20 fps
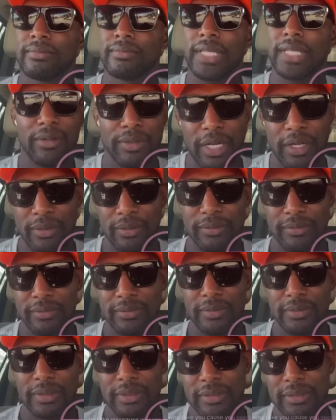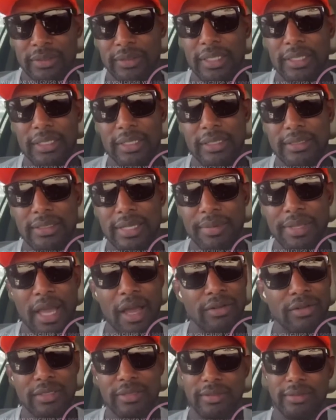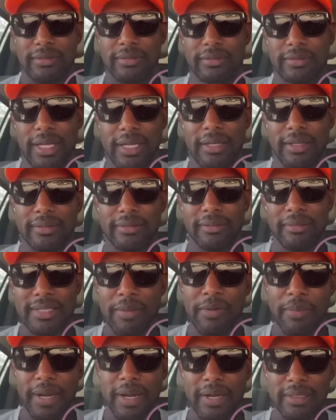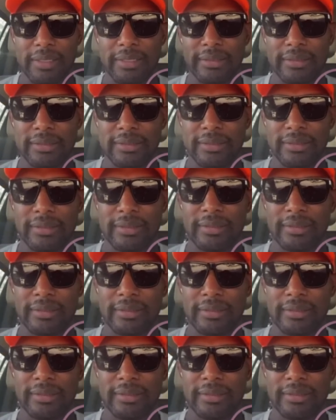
don't know. Some of y'all just kind of messed up, apparently.